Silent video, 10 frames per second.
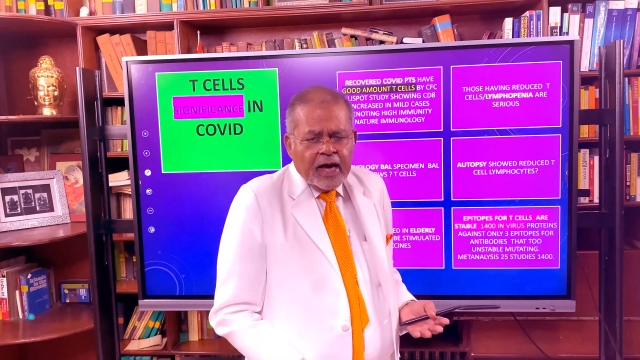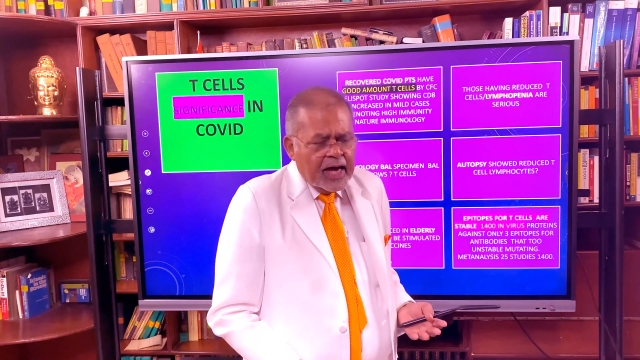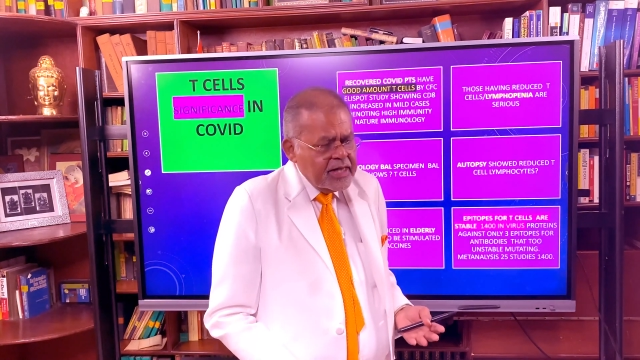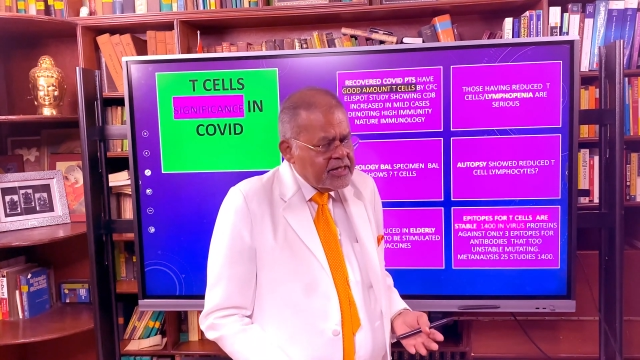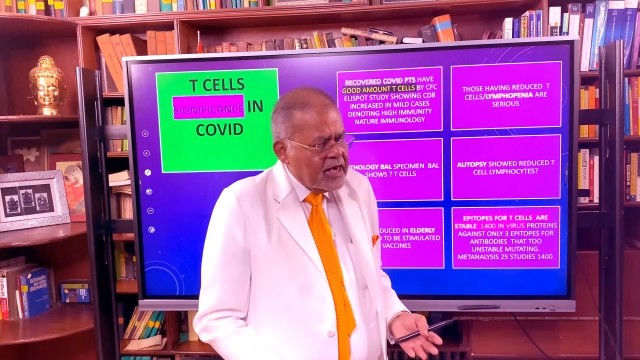
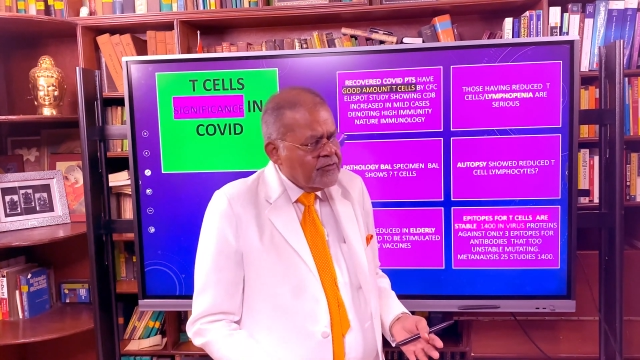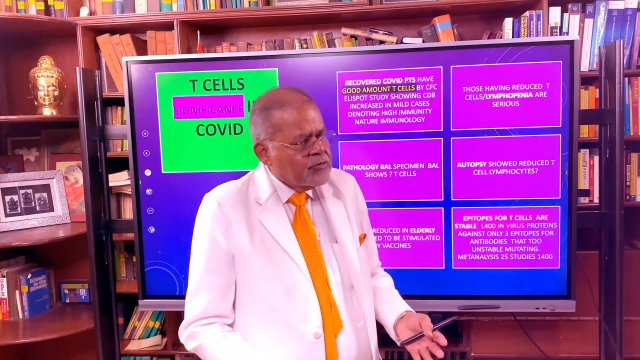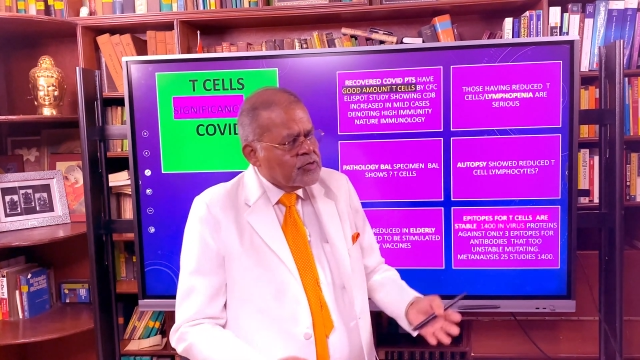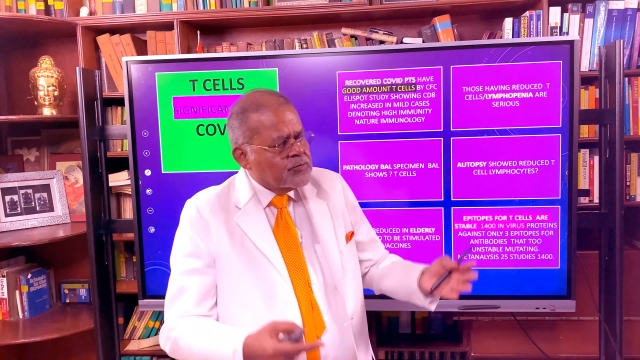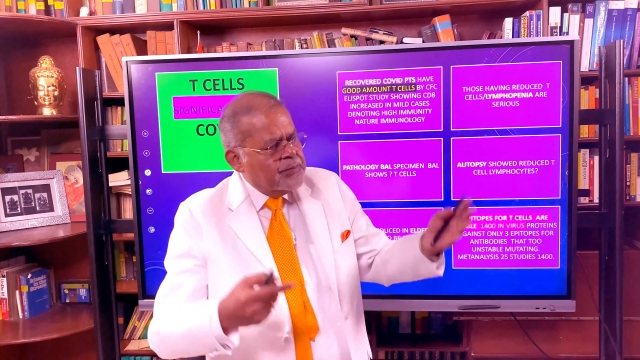And they have
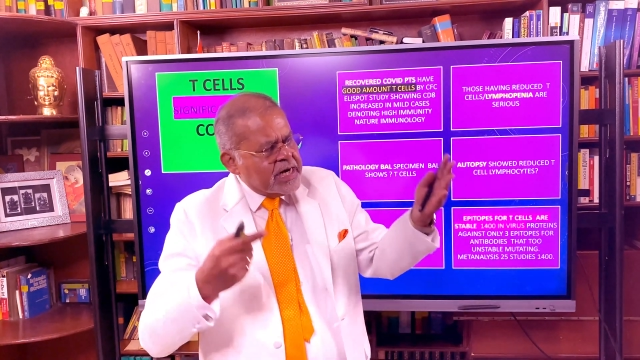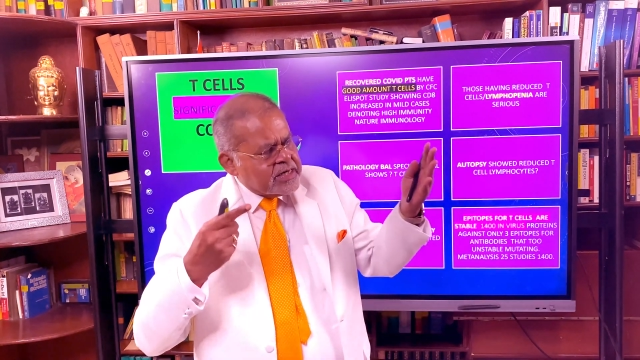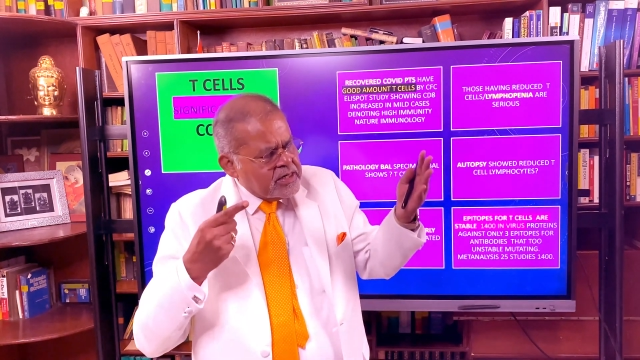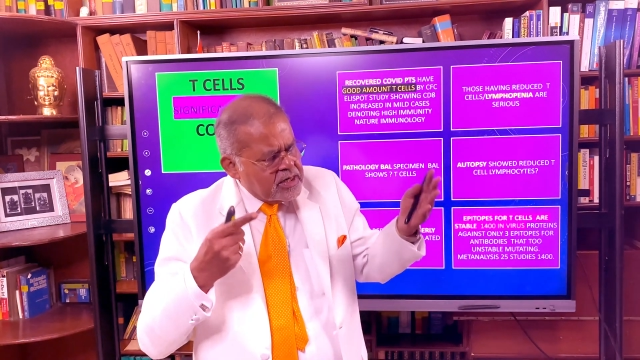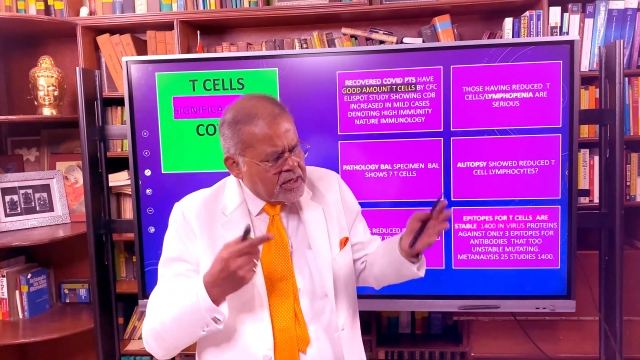big
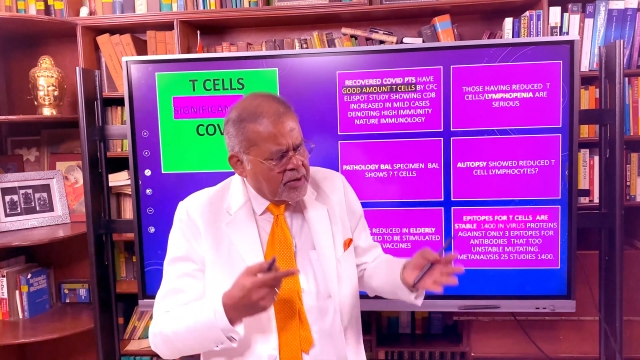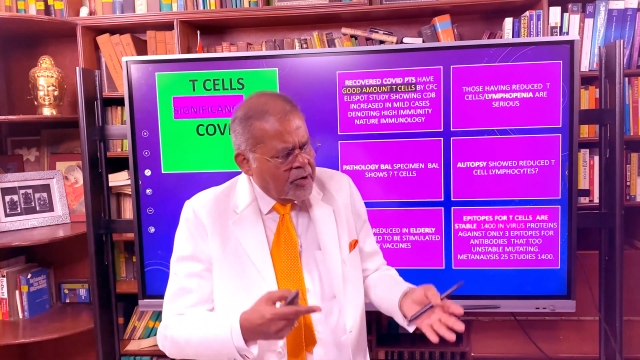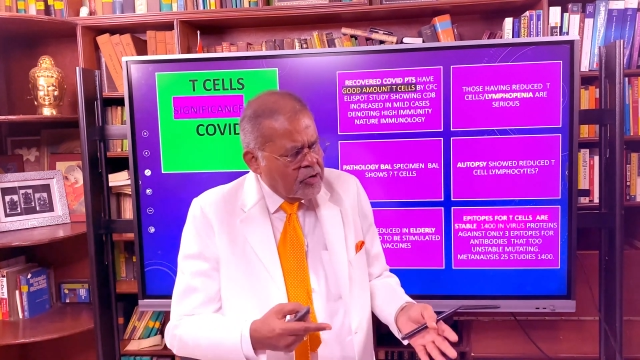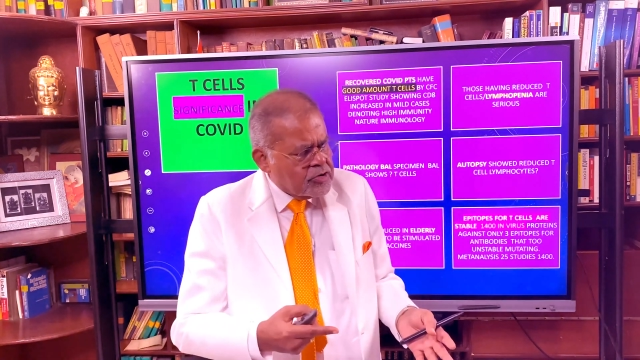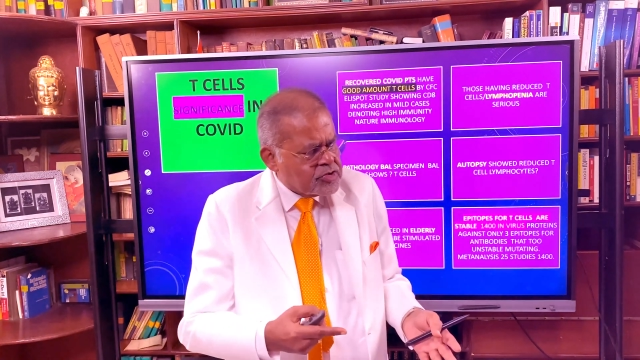
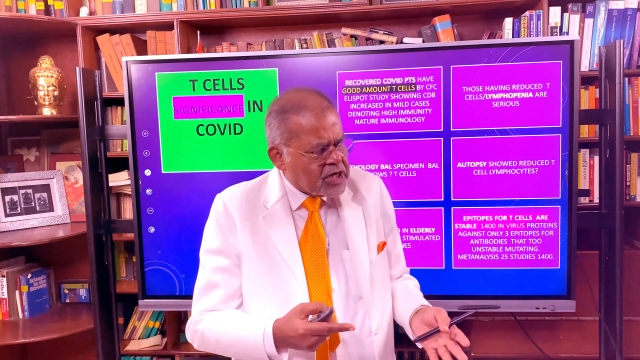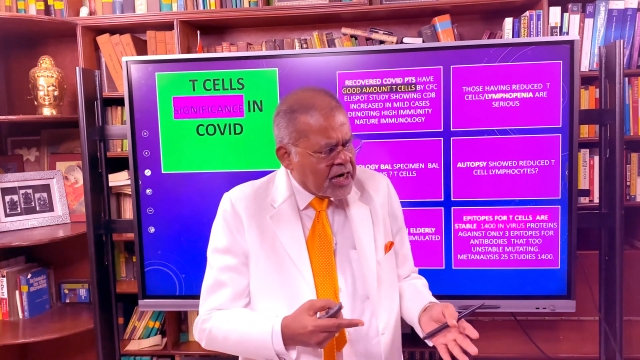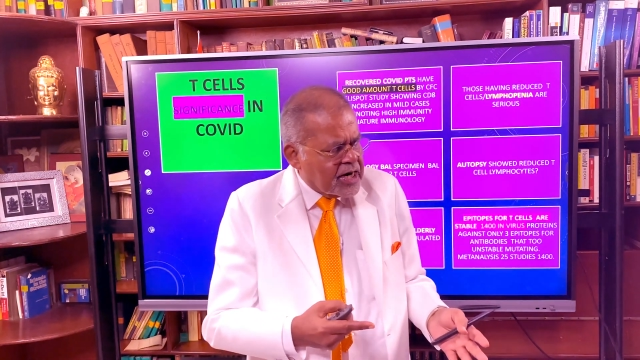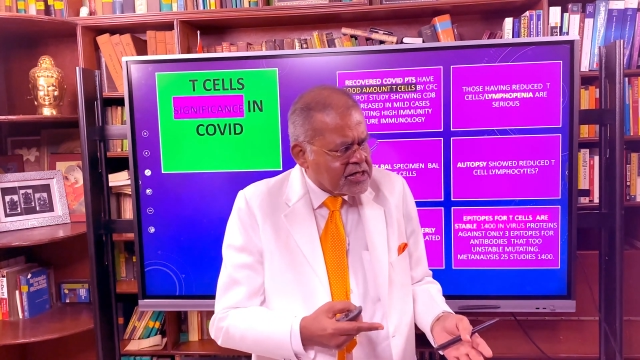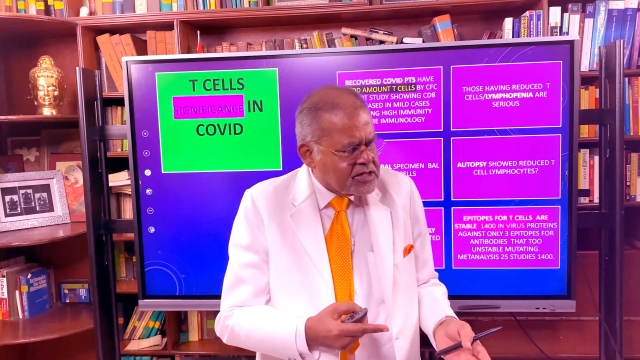amount of
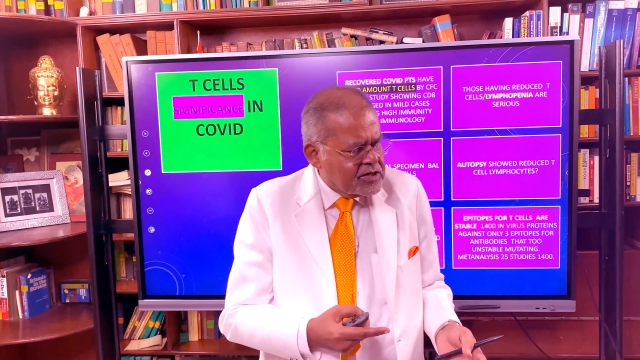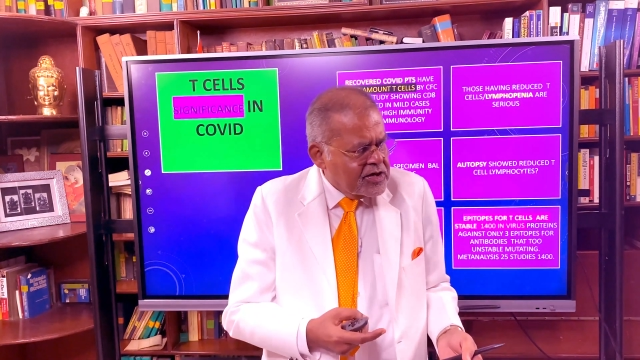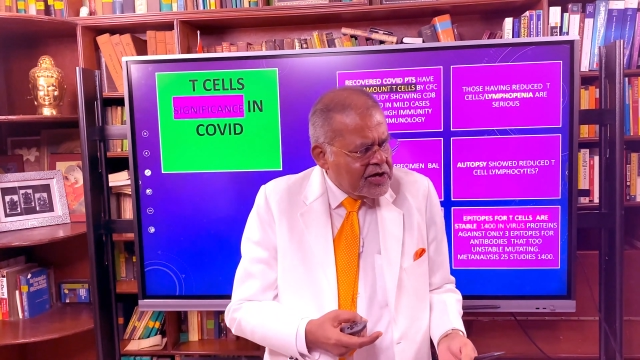targets,